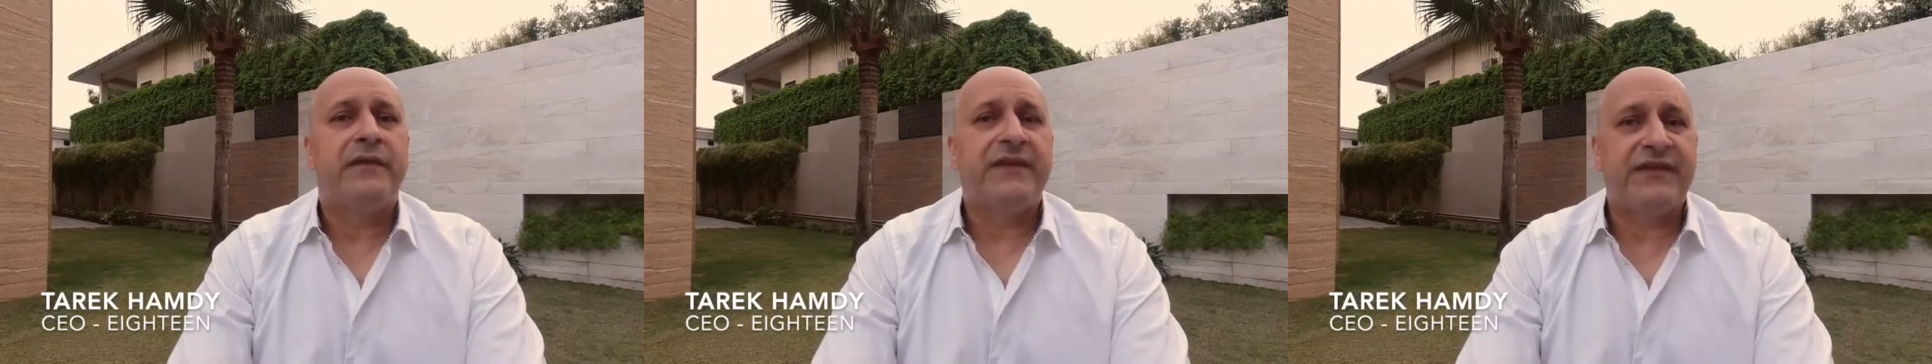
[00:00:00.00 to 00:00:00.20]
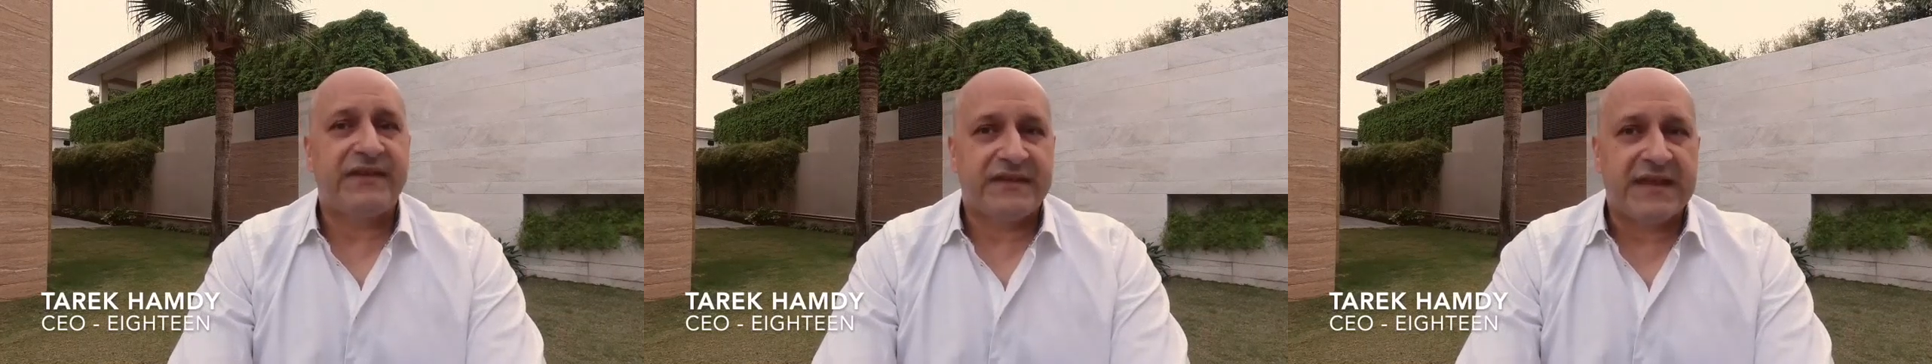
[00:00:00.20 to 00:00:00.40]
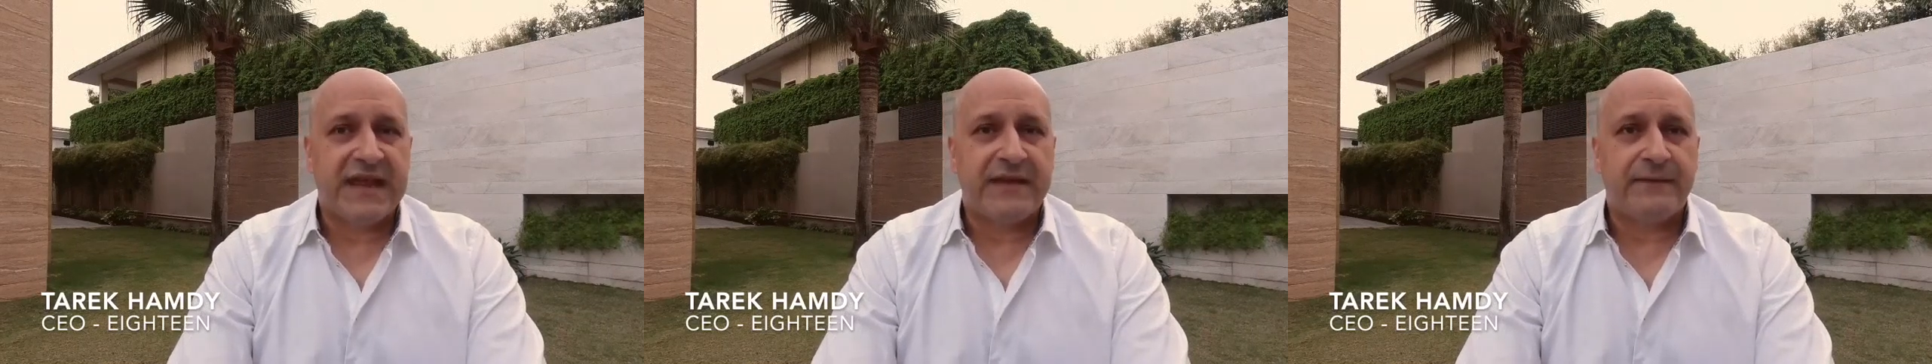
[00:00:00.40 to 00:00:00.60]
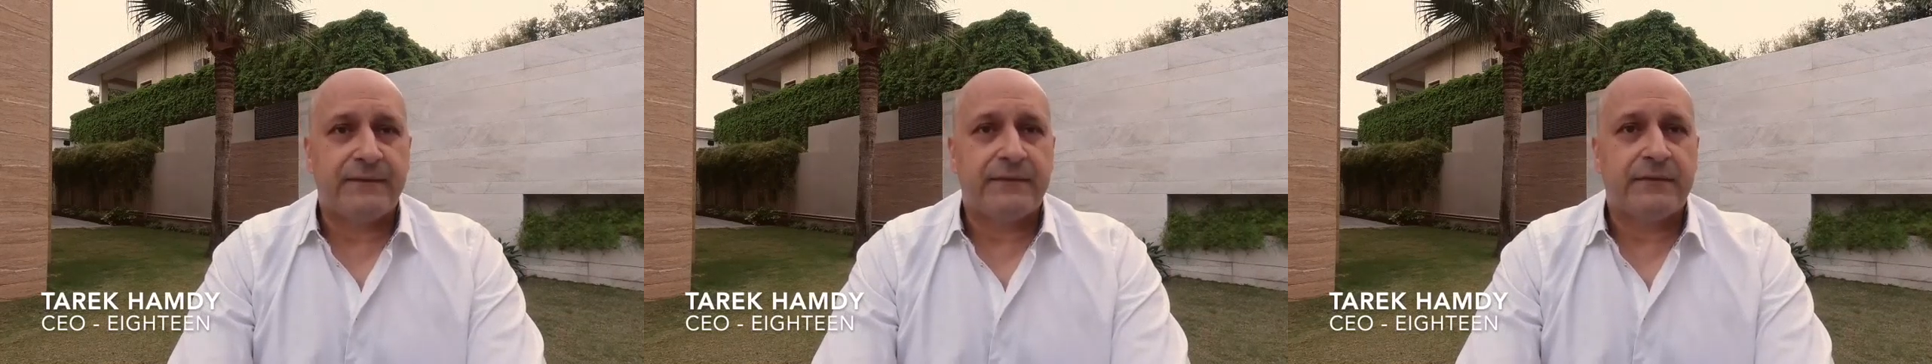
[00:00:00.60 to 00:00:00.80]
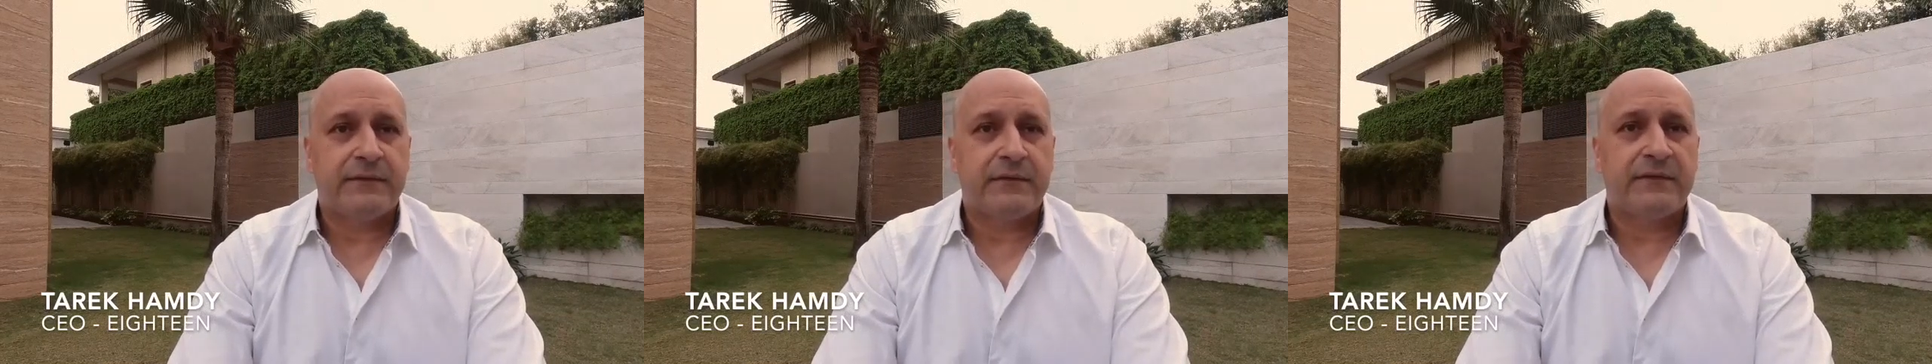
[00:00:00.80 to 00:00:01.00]
This is
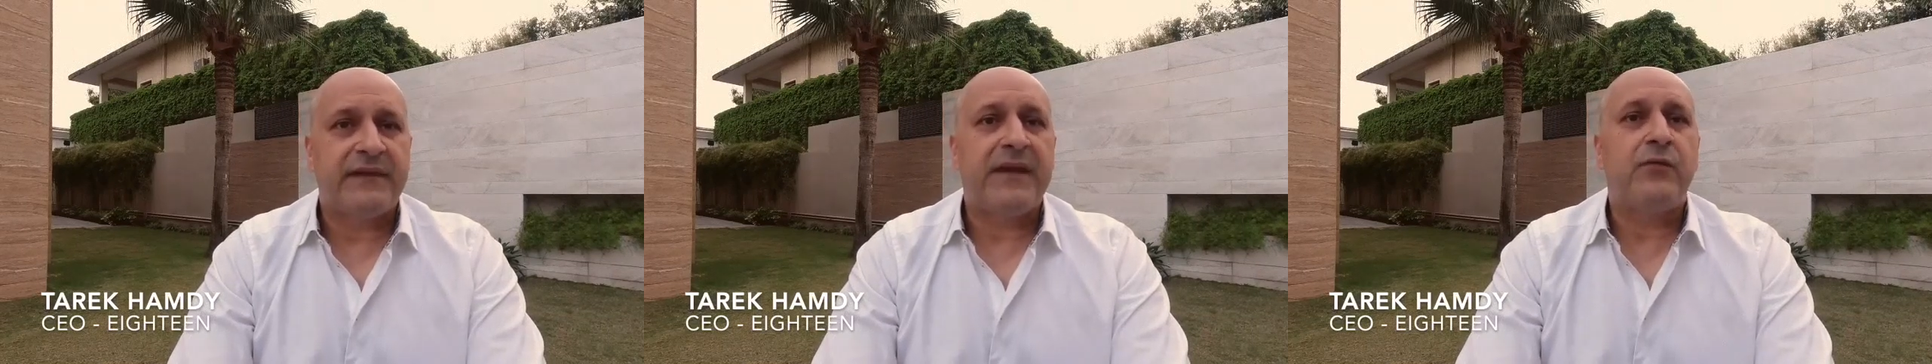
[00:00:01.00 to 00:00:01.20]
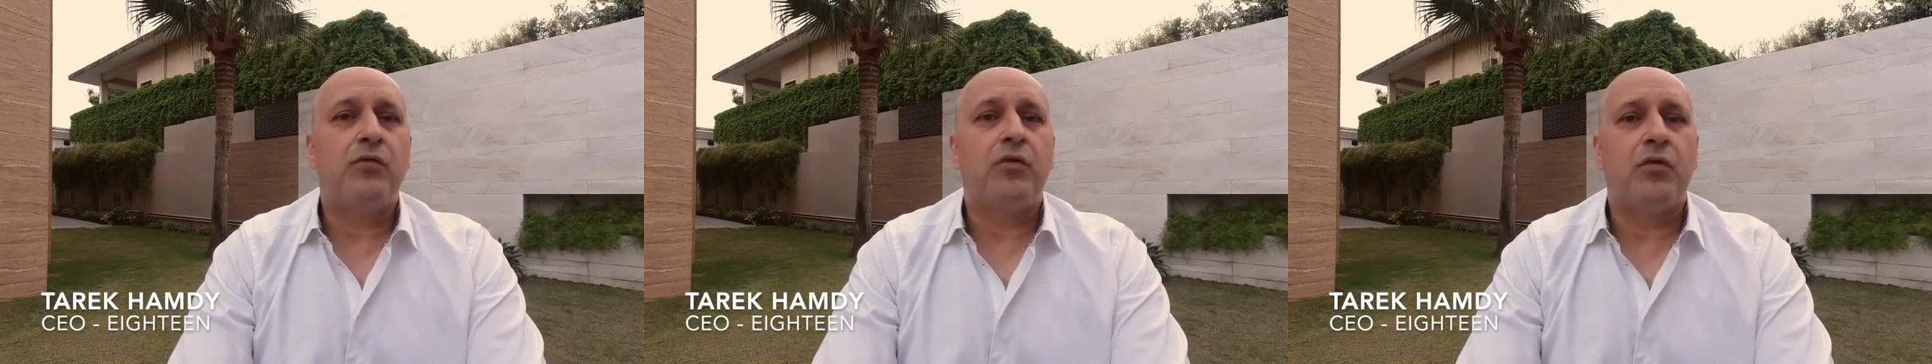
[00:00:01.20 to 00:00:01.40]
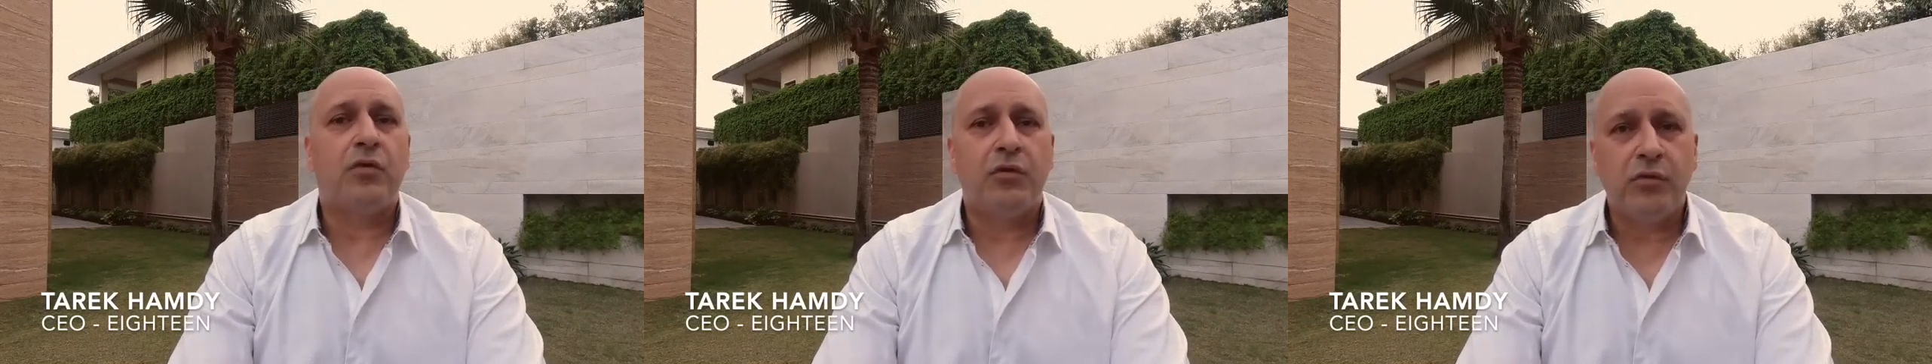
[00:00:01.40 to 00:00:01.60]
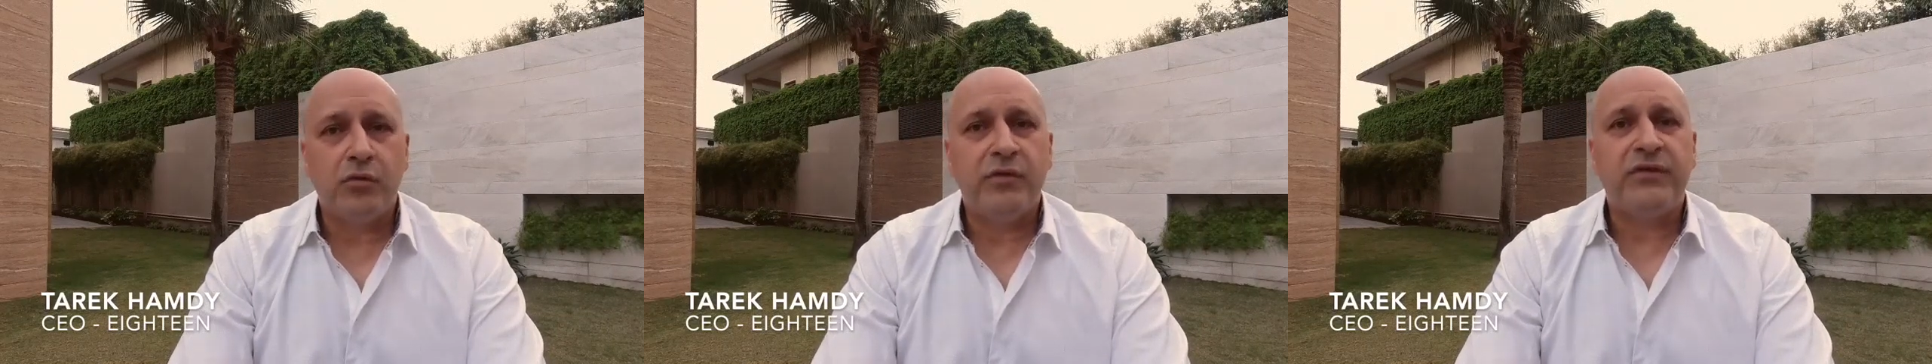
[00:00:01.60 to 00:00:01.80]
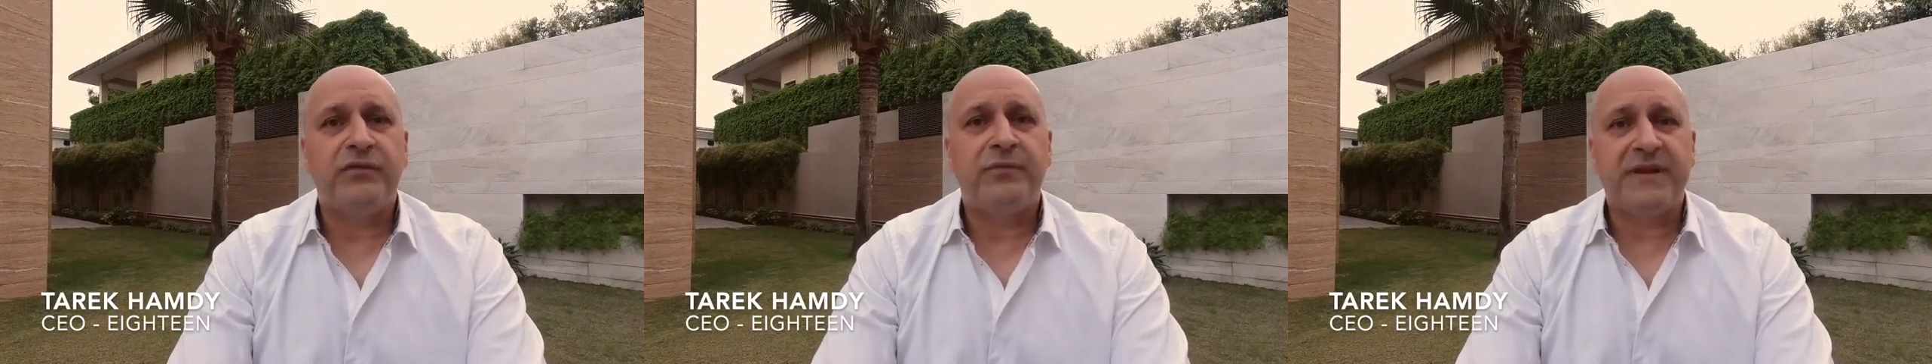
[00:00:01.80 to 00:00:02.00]
life. They will
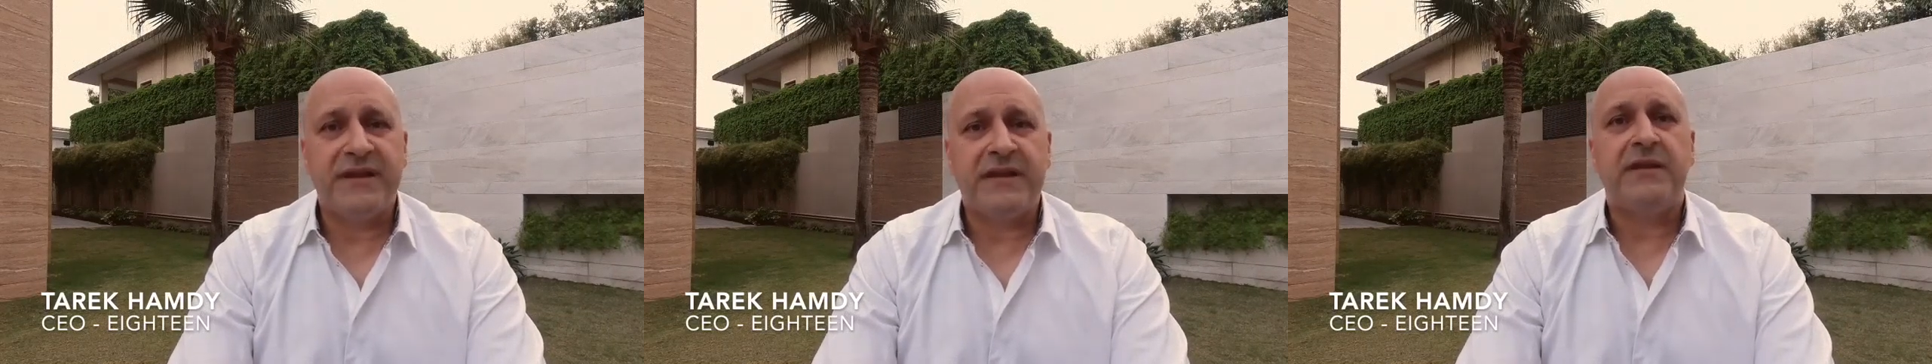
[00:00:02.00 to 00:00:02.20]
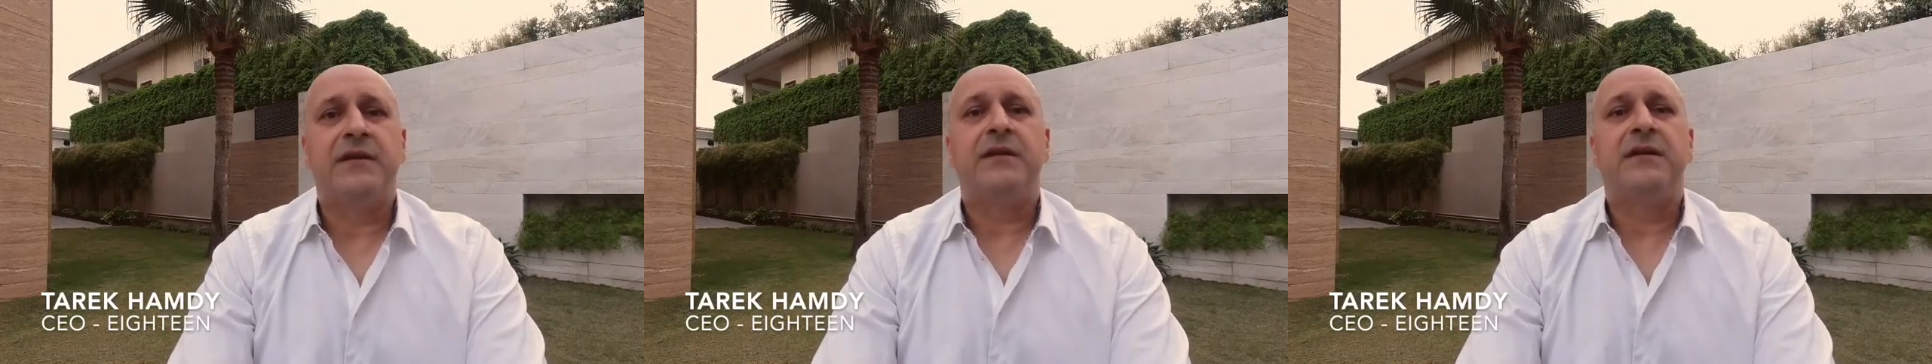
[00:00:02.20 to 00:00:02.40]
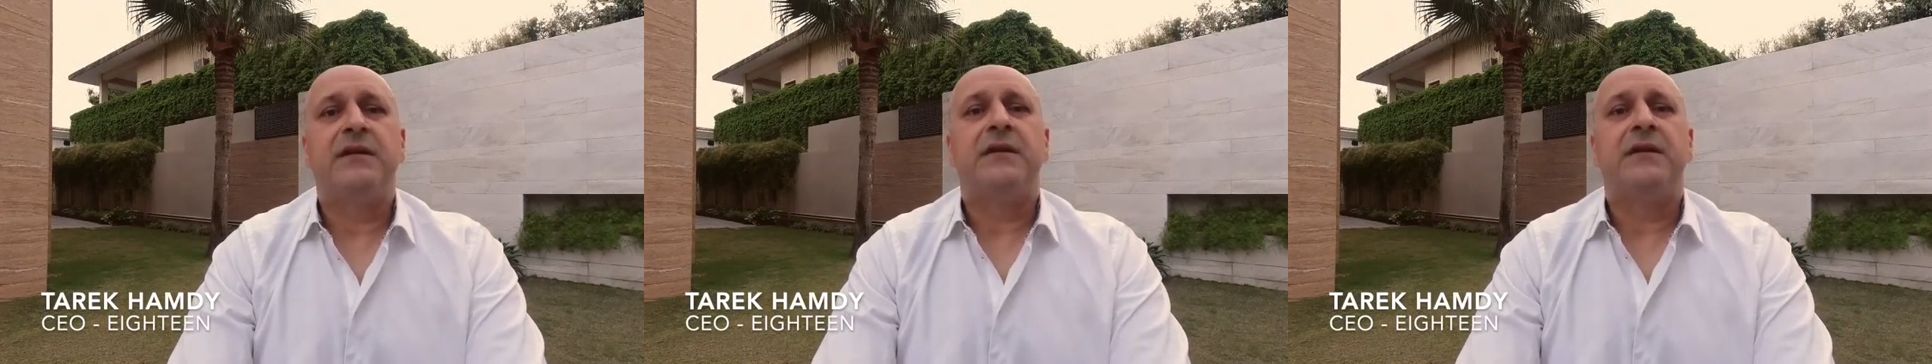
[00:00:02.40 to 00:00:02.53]
always be